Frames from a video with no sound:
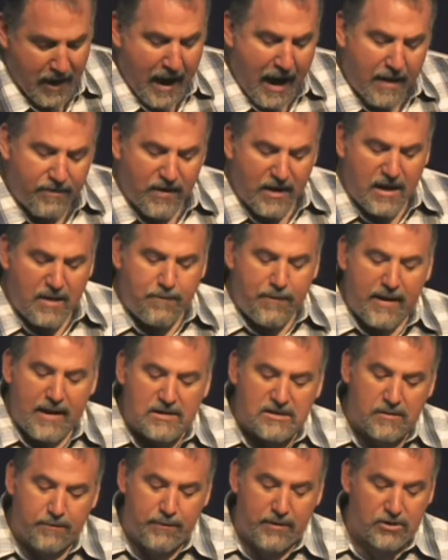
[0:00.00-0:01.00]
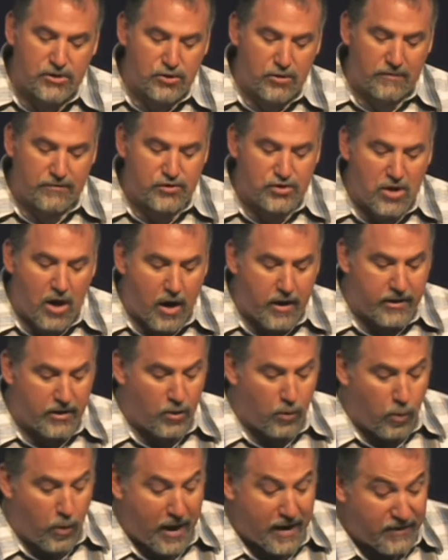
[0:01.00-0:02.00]
And then he paints a picture of John in
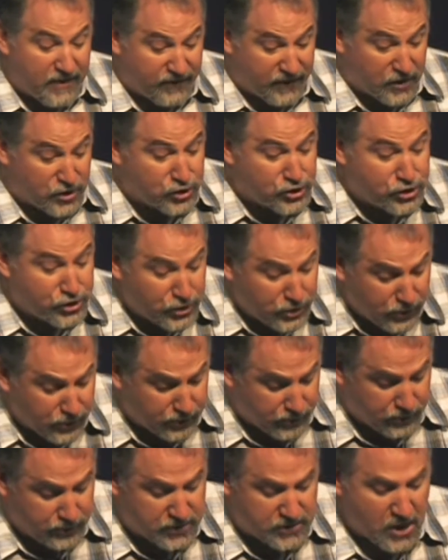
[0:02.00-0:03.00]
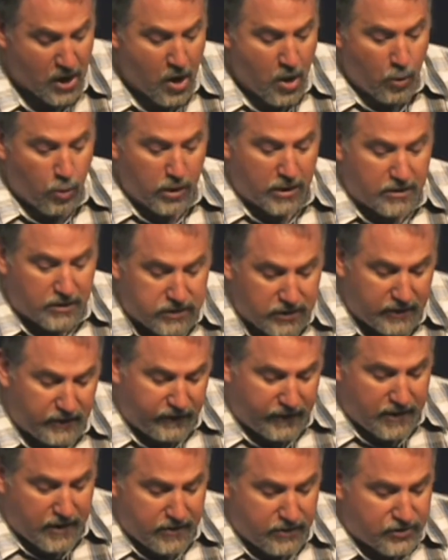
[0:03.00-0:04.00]
a way that the Jews would
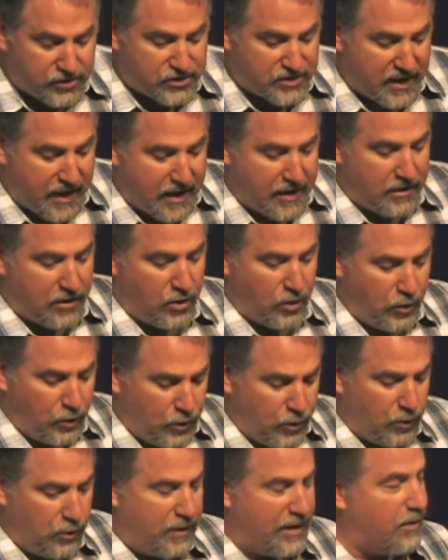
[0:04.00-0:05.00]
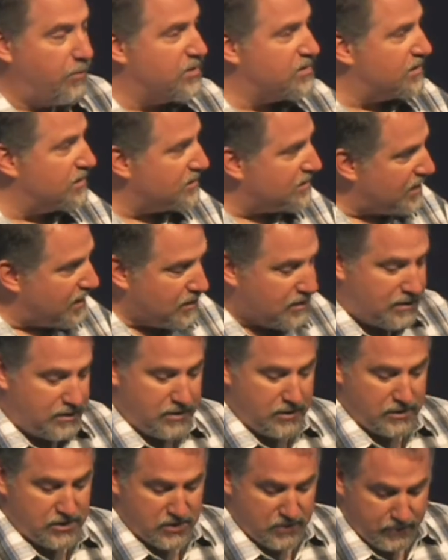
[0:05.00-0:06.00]
clearly understand who he was
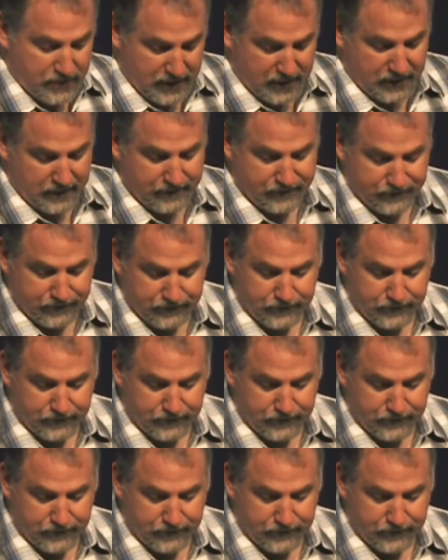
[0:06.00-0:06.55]
intended to be.